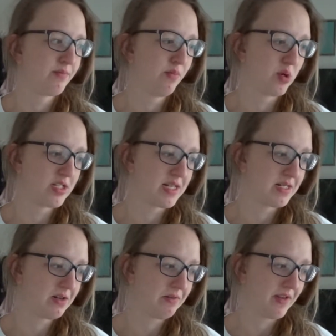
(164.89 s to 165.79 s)
more
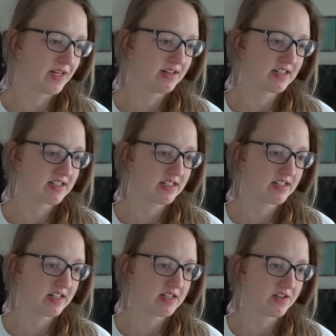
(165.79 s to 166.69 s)
sensitive hearing
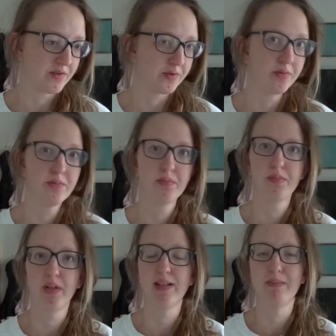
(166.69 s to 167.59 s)
since I do
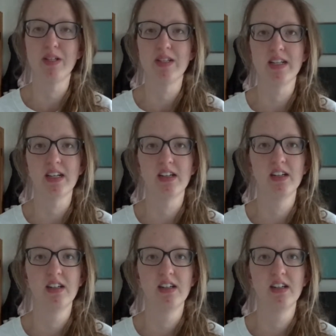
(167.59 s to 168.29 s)
play music